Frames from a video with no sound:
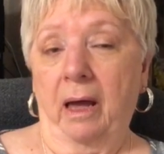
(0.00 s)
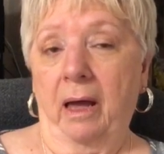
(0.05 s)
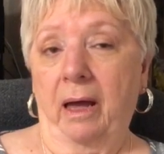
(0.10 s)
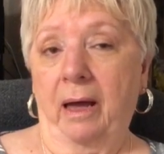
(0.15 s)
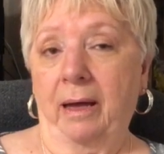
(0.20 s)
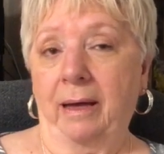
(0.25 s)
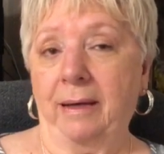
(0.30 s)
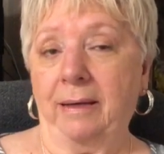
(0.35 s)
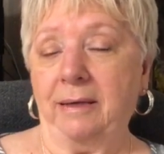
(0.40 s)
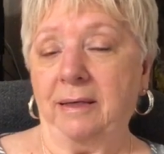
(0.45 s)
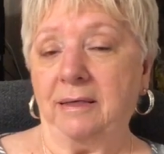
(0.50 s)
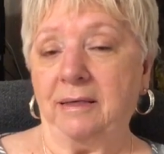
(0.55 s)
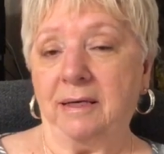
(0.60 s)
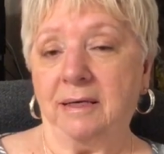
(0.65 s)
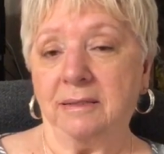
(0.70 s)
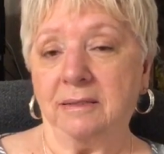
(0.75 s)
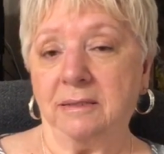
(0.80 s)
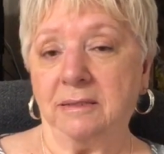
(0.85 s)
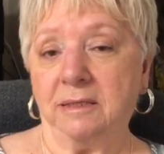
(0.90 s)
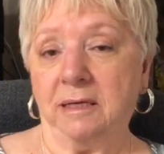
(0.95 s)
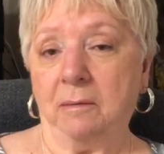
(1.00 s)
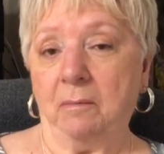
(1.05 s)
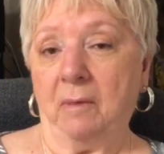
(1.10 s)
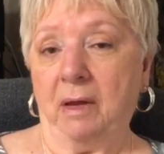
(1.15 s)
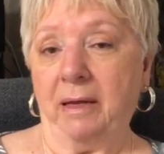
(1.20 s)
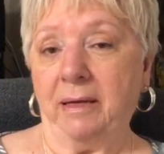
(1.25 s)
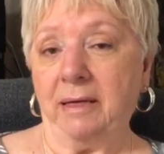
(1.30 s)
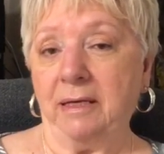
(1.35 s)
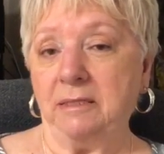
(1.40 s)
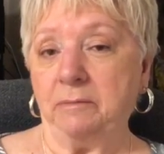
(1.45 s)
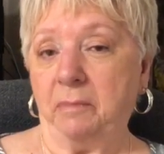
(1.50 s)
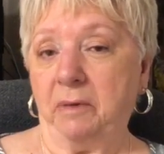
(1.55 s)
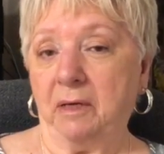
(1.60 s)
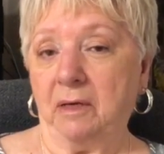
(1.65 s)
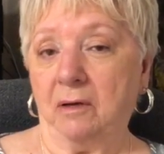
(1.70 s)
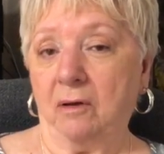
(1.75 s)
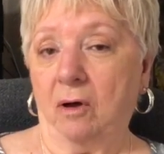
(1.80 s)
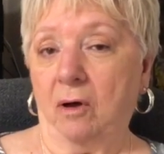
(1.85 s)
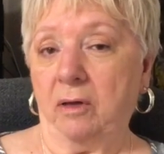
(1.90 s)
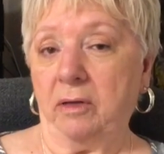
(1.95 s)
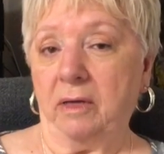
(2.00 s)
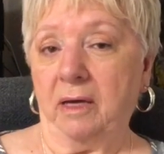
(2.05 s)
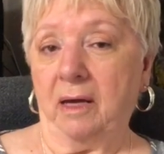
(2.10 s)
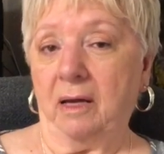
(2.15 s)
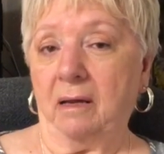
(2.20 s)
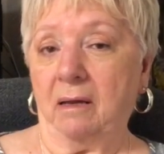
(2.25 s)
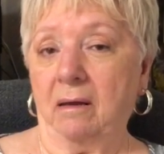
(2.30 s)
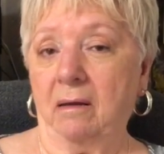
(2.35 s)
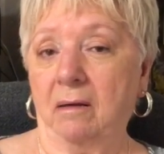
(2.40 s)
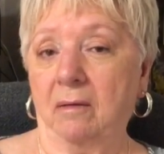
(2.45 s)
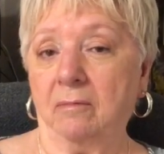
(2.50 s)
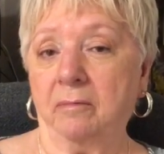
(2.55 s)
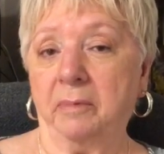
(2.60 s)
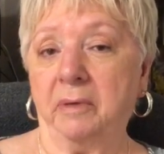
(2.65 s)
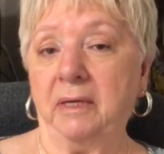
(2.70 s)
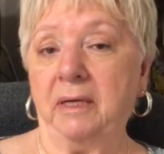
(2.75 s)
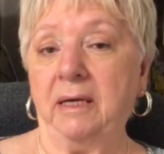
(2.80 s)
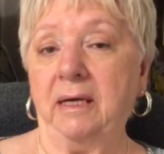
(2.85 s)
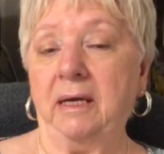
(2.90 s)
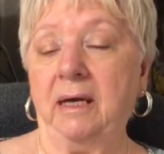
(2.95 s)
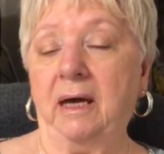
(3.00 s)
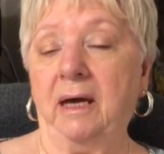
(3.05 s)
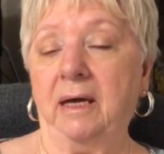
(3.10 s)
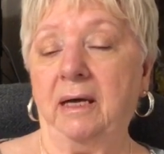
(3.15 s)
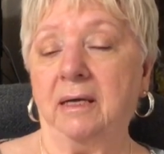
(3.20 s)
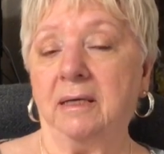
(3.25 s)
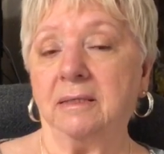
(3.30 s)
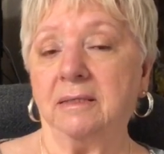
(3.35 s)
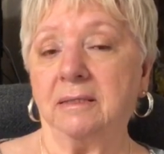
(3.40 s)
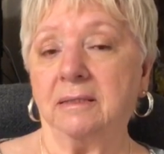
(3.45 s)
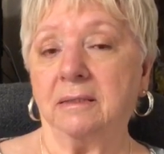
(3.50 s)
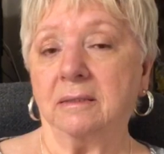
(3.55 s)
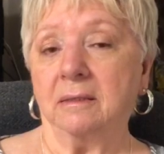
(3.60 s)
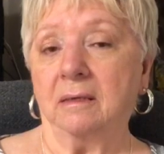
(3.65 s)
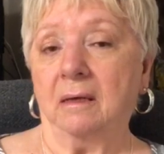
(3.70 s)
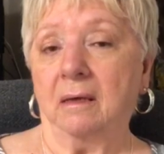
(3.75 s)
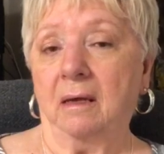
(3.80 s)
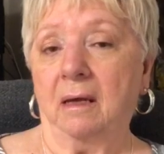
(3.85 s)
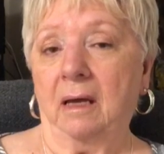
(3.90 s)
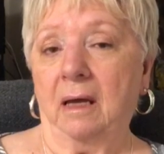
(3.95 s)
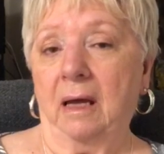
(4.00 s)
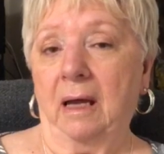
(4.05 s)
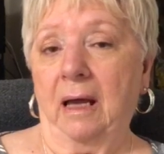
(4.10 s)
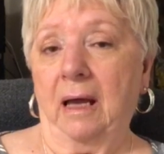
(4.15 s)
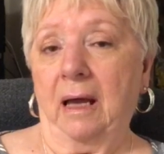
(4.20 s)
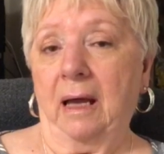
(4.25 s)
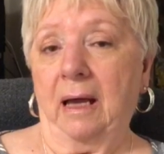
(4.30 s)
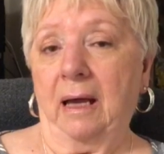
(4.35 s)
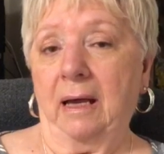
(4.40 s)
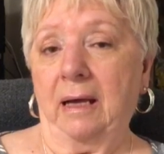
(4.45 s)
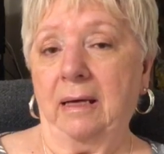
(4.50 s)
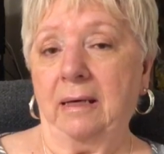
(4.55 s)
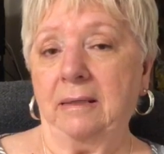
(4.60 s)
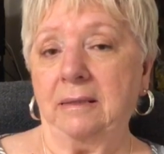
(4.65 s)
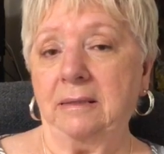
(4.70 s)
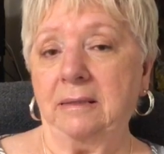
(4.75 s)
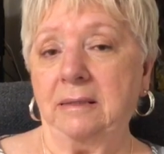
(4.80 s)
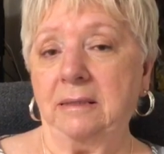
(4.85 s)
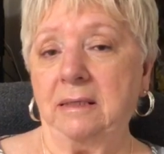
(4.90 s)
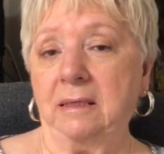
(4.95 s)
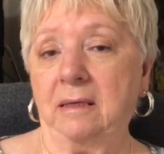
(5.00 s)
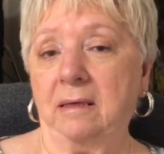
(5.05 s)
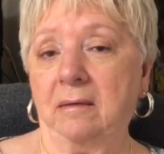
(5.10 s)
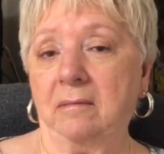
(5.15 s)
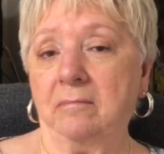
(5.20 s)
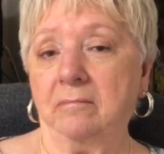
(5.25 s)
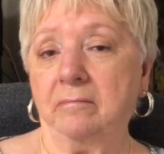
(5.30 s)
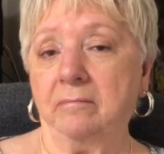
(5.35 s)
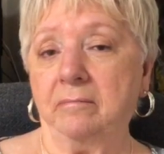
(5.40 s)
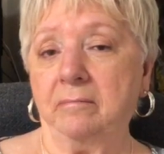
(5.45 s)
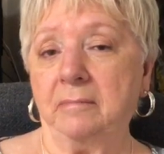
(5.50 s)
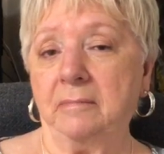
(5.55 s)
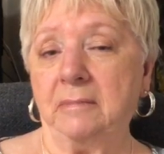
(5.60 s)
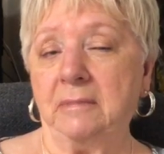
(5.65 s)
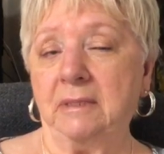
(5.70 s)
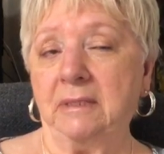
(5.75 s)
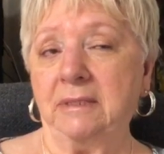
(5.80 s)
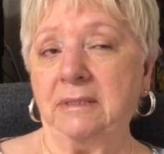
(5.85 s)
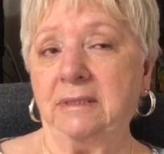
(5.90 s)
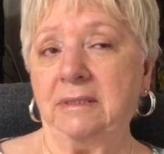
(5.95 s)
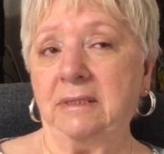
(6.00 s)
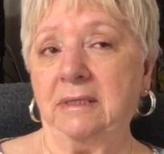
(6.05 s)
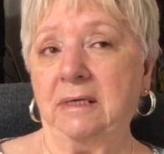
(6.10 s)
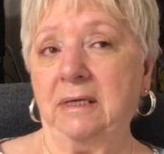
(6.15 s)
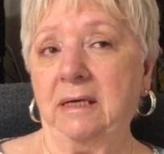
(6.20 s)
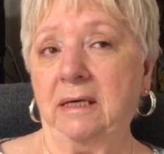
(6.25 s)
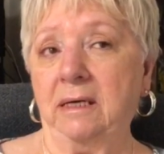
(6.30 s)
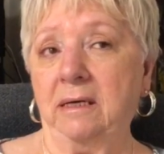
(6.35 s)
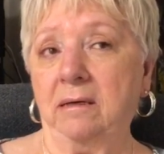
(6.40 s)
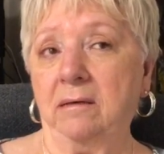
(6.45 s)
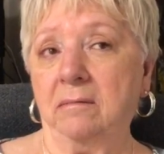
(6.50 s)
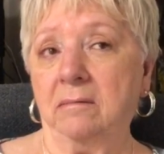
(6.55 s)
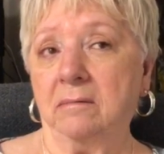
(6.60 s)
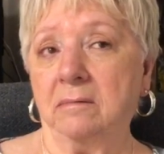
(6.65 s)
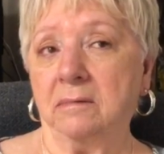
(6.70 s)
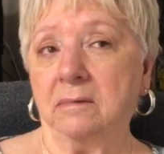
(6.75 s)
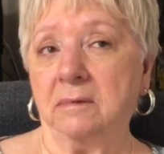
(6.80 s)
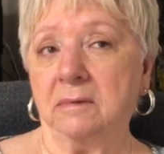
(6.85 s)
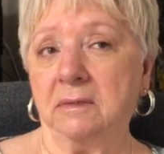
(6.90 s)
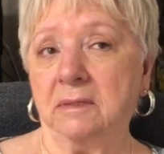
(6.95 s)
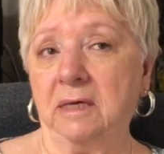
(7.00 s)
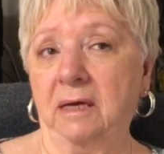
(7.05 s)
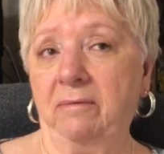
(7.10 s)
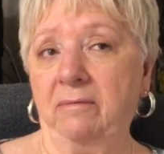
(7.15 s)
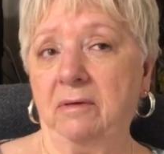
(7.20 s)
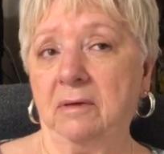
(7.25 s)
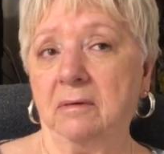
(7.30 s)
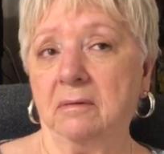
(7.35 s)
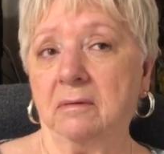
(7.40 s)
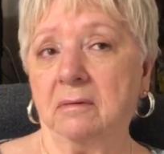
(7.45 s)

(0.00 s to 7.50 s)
And it doesn't seem like he's been gone that long, but he has. And let's see, 7,